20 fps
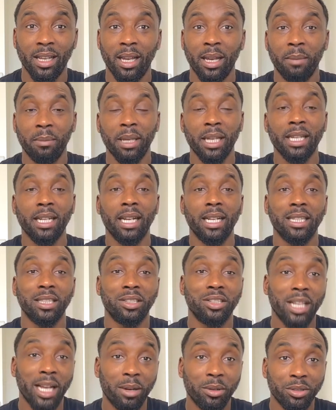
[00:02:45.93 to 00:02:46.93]
picking out the
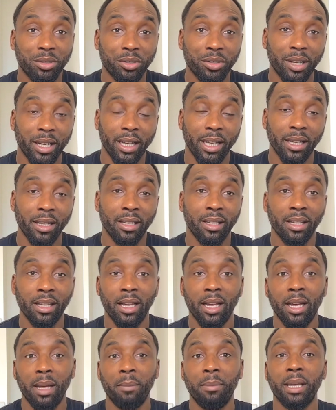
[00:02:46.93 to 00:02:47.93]
shower tray,
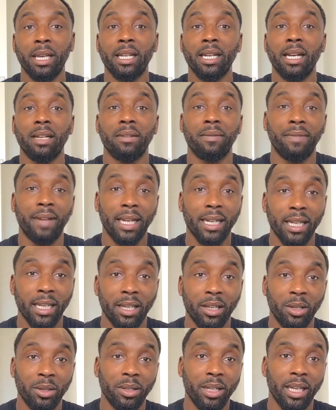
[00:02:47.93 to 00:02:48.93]
picking out the vanity
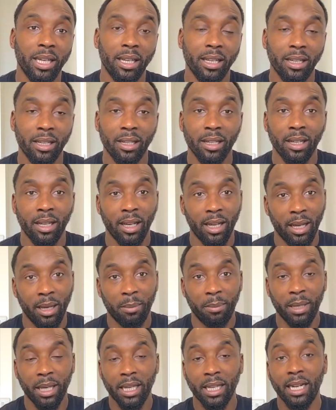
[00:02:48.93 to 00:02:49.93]
unit,
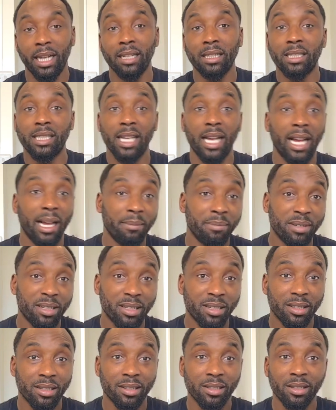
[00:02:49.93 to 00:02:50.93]
picking out the
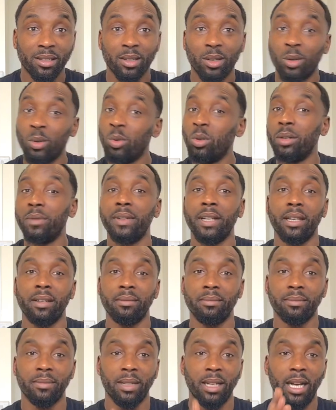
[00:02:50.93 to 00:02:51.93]
taps, all of it.
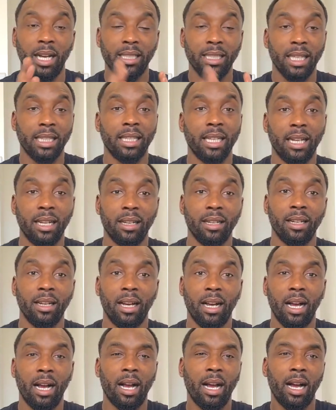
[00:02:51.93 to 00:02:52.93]
I've done that.
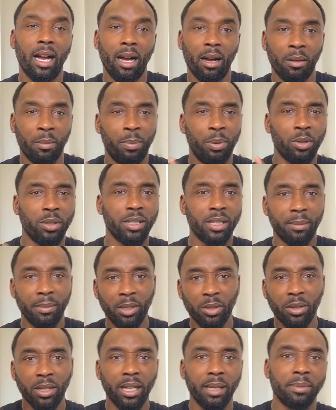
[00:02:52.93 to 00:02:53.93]
I'll put some little
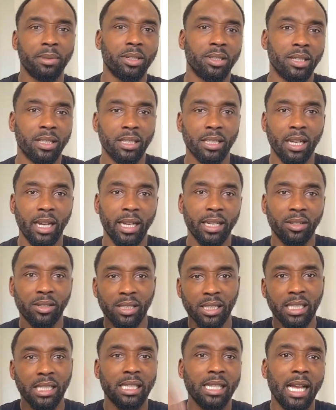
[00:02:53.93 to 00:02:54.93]
clips on the side, because
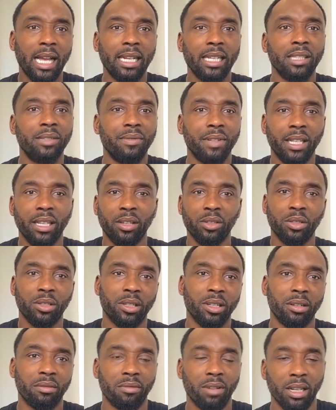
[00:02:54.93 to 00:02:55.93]
this is how these videos are going
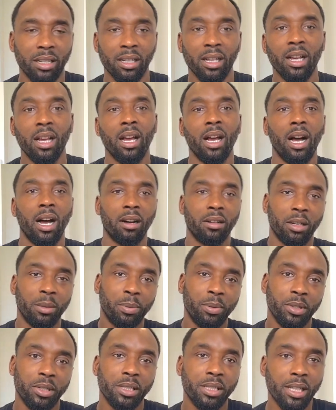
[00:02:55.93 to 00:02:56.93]
to run. I'm going to
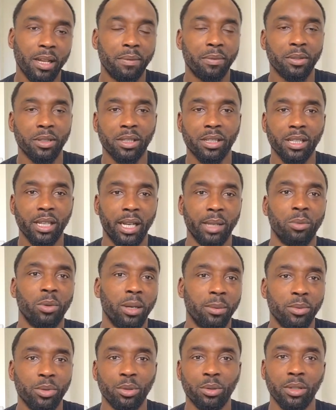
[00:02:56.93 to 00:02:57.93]
put the stuff on the side, what I'm
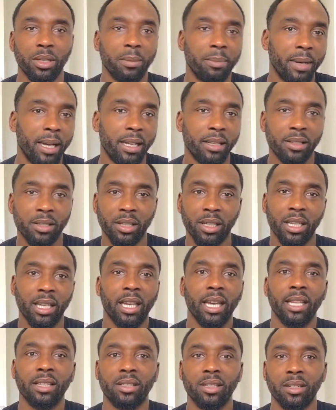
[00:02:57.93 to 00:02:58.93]
talking about, so you can get
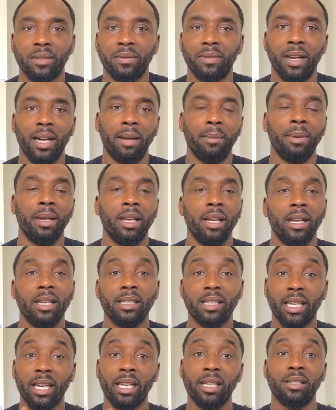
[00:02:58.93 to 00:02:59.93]
into the vibe. So
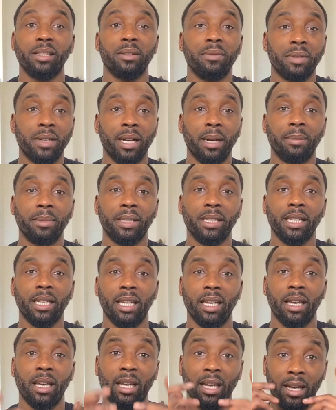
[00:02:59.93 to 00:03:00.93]
get yourself a cup of tea
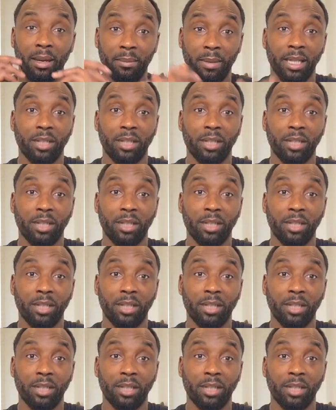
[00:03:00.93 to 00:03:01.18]
and make